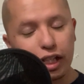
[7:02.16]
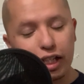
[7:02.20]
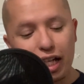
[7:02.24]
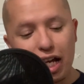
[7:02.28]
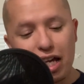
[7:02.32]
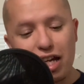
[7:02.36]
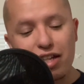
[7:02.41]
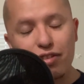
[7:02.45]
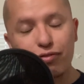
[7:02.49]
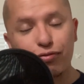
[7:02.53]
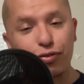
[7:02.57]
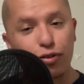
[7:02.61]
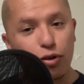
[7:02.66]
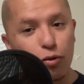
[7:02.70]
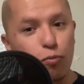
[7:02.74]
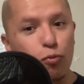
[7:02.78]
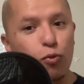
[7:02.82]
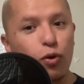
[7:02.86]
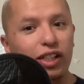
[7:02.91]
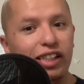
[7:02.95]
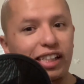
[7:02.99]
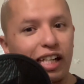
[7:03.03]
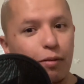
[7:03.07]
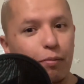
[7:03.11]
at it from
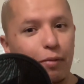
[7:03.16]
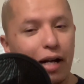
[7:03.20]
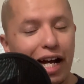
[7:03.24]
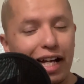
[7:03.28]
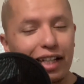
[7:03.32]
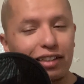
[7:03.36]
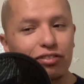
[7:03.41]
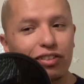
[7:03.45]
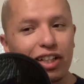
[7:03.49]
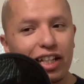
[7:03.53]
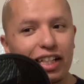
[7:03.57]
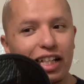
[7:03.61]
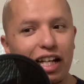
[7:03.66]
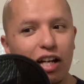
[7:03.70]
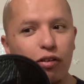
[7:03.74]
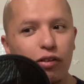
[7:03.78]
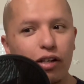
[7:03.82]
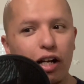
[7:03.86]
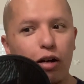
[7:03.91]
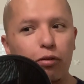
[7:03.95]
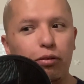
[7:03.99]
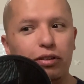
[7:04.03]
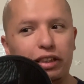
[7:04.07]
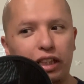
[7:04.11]
where I'm at right now
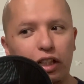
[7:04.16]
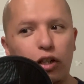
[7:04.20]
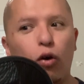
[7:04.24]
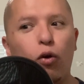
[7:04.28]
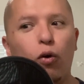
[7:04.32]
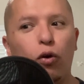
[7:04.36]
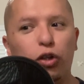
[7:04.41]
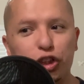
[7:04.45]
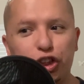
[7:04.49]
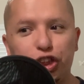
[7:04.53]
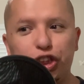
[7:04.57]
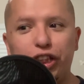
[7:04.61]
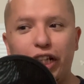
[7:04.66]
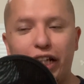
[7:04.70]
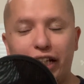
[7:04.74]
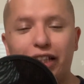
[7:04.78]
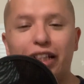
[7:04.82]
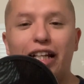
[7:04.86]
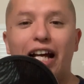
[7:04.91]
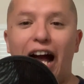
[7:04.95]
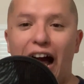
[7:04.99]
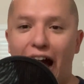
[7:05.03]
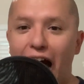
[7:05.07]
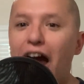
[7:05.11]
I was like oh shit
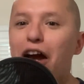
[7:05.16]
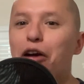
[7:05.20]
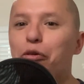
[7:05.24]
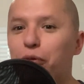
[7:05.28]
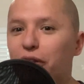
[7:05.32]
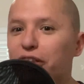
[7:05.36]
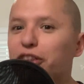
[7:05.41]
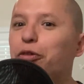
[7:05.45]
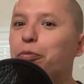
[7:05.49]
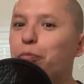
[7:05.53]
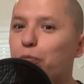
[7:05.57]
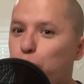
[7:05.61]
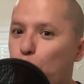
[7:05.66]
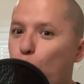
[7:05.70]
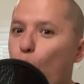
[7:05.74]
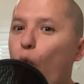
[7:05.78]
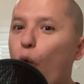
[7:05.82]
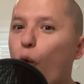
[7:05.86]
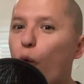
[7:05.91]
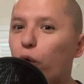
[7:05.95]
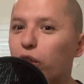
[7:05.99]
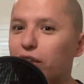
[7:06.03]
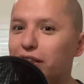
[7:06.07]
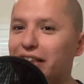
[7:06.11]
I was
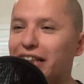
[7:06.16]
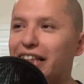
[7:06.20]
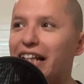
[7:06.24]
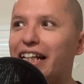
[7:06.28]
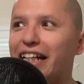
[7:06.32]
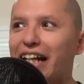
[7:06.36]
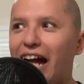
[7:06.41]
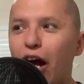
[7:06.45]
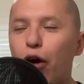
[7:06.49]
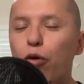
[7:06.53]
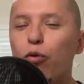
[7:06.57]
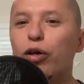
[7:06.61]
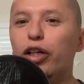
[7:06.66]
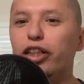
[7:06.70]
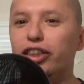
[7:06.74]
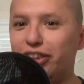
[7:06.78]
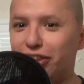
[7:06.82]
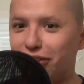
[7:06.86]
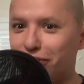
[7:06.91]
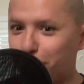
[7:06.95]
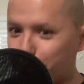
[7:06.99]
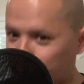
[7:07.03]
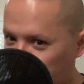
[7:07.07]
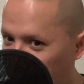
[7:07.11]
poor like I
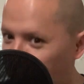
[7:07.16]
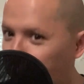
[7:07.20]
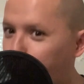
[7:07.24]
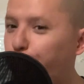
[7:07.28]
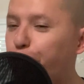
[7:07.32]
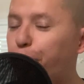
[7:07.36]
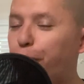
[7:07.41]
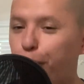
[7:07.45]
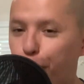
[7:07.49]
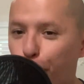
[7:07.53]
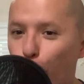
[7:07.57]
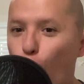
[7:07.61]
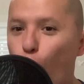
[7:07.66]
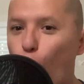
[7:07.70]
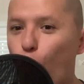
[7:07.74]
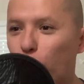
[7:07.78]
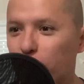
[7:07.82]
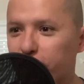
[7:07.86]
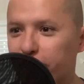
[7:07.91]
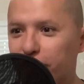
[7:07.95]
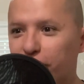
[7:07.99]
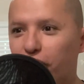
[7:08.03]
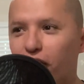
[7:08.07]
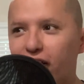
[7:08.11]
was
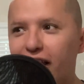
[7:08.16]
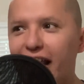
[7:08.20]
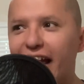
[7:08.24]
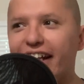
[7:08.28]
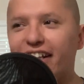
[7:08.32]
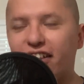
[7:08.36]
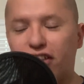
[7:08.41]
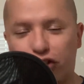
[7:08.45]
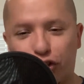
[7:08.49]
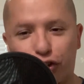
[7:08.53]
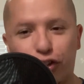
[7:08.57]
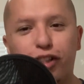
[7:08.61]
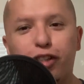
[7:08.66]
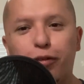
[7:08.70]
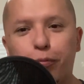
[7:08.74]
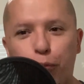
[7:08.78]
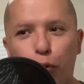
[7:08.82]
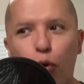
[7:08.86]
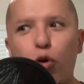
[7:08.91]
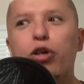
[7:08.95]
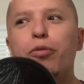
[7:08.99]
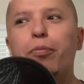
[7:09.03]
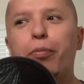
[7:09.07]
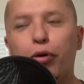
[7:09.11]
poor. Not like dirt
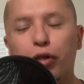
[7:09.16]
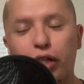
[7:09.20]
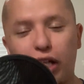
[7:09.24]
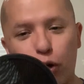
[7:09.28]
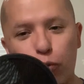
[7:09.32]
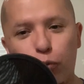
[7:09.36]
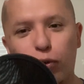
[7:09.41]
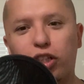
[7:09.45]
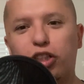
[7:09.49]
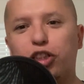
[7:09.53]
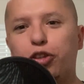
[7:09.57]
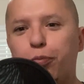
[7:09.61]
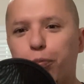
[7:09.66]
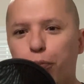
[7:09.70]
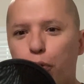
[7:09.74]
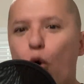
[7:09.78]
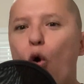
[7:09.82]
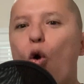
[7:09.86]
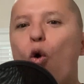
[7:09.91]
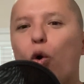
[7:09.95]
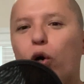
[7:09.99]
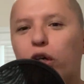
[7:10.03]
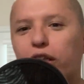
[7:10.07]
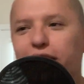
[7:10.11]
poor, but I was
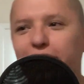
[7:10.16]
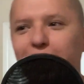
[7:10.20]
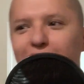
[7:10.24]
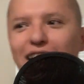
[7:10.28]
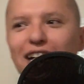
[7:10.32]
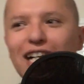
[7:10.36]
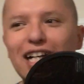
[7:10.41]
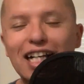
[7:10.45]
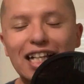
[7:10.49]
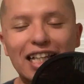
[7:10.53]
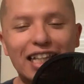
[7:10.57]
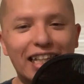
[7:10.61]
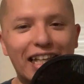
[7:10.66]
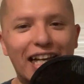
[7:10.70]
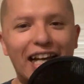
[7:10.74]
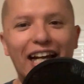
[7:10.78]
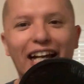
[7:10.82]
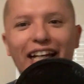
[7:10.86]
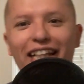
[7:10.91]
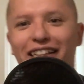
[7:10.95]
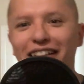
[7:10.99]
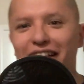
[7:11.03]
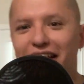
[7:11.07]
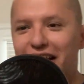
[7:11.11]
poor.
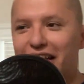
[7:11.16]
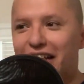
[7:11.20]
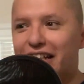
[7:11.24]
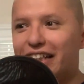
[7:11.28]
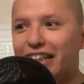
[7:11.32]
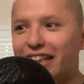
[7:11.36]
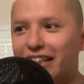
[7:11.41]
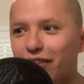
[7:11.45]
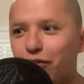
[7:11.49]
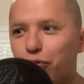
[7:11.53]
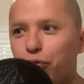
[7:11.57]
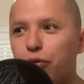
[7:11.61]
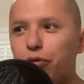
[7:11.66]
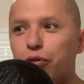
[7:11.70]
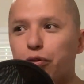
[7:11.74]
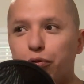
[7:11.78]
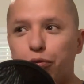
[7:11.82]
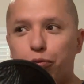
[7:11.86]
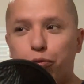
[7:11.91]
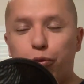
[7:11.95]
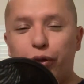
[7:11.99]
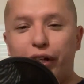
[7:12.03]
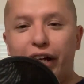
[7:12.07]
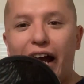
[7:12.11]
Like
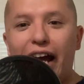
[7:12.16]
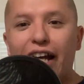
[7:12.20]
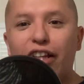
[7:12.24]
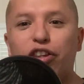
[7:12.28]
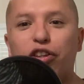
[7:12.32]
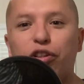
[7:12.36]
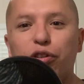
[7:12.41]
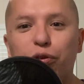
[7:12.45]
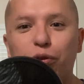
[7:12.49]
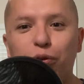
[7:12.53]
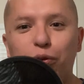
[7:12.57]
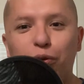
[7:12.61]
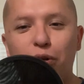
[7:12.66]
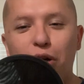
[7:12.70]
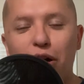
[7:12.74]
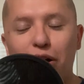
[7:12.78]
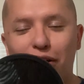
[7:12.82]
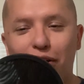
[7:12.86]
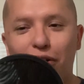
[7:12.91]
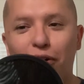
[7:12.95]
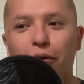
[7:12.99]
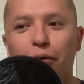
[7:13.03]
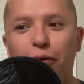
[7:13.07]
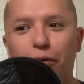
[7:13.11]
we had
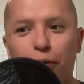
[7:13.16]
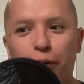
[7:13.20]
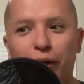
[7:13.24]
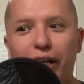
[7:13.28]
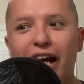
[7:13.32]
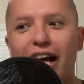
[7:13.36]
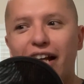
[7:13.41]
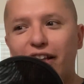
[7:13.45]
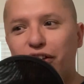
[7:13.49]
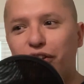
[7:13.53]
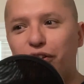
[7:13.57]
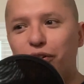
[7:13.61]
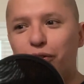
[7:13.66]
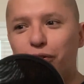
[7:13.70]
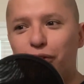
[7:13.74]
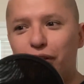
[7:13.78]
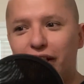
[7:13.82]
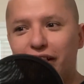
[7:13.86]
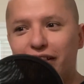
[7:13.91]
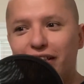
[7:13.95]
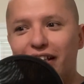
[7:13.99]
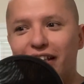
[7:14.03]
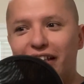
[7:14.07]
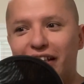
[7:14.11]
to we had to
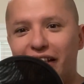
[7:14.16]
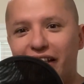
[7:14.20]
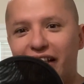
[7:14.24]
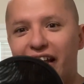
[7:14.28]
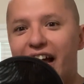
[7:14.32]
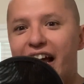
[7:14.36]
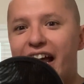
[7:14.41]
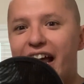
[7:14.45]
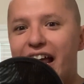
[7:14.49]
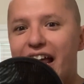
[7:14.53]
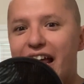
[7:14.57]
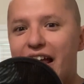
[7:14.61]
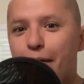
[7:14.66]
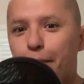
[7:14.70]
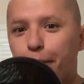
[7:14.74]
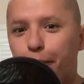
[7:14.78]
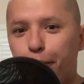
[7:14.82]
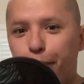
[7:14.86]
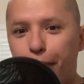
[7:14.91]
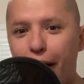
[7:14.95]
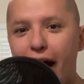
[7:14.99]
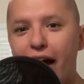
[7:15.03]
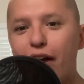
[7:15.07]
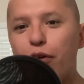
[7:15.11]
literally
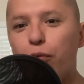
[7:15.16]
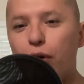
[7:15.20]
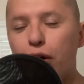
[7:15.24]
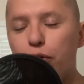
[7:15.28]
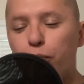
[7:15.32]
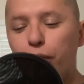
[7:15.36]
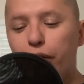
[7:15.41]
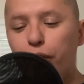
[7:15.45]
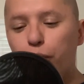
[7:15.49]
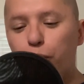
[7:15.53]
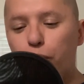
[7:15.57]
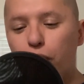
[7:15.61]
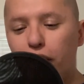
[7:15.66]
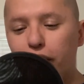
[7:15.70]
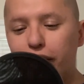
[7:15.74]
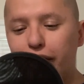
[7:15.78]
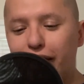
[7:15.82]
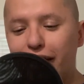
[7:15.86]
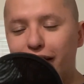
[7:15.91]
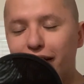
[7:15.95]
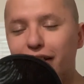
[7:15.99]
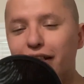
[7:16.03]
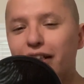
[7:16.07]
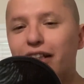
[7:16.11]
buy what we
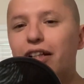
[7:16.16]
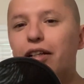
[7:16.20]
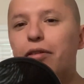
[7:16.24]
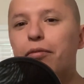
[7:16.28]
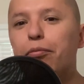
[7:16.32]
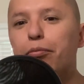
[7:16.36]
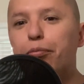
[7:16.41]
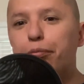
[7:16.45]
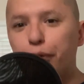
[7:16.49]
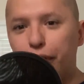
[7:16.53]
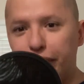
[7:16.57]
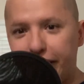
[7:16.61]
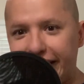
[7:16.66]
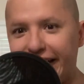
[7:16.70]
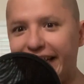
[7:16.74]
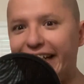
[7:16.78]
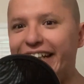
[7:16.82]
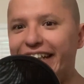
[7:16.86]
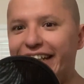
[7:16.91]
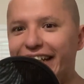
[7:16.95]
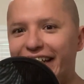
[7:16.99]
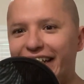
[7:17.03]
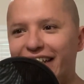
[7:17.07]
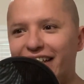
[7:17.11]
wanted but
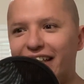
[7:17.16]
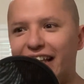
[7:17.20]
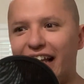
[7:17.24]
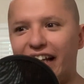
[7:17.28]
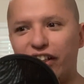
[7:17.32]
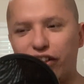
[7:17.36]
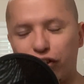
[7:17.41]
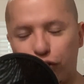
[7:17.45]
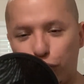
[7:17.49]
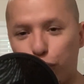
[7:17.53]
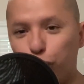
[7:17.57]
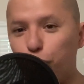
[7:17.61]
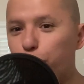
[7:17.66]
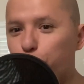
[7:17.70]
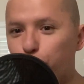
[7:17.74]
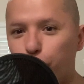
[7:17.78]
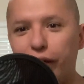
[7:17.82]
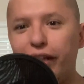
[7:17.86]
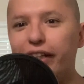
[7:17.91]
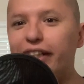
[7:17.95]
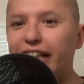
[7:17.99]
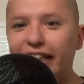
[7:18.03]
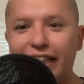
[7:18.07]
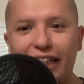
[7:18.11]
eat it. Like do,
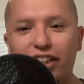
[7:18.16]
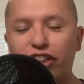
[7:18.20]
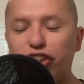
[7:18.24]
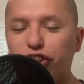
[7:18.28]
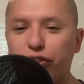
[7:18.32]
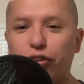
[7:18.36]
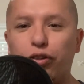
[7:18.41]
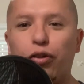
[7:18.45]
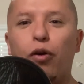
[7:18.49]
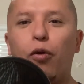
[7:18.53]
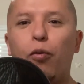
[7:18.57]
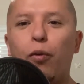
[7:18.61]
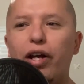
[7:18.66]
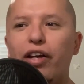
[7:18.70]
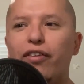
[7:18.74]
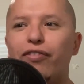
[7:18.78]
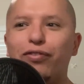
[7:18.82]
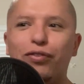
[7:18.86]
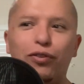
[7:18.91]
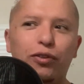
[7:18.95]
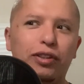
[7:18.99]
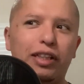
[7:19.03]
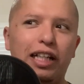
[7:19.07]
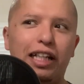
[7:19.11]
we didn't throw away
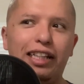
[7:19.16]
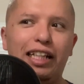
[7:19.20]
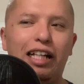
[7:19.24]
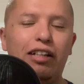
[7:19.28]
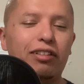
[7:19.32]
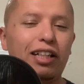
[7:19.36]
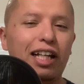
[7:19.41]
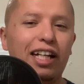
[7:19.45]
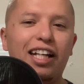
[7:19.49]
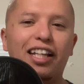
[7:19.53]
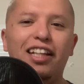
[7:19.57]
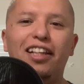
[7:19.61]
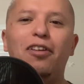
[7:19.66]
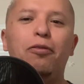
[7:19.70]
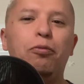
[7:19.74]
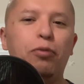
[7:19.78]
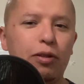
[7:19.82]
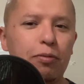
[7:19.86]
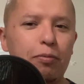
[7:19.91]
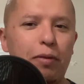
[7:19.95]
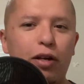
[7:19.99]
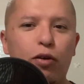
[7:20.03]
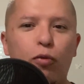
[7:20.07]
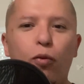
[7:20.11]
food. And now that I live with
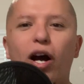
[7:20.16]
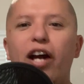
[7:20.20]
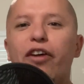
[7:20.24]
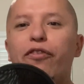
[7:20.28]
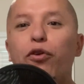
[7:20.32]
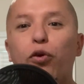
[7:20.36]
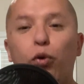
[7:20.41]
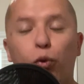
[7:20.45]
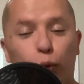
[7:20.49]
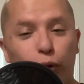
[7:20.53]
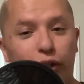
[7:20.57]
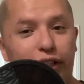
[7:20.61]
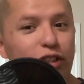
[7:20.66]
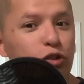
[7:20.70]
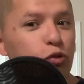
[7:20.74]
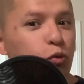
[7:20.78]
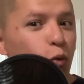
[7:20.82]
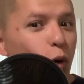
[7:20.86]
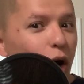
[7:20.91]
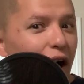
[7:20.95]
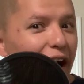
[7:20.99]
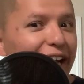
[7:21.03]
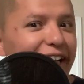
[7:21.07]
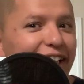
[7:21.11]
my wife who is
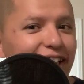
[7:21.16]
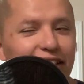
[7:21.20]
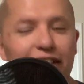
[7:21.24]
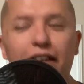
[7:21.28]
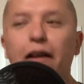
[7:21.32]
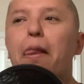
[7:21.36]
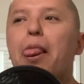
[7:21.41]
white,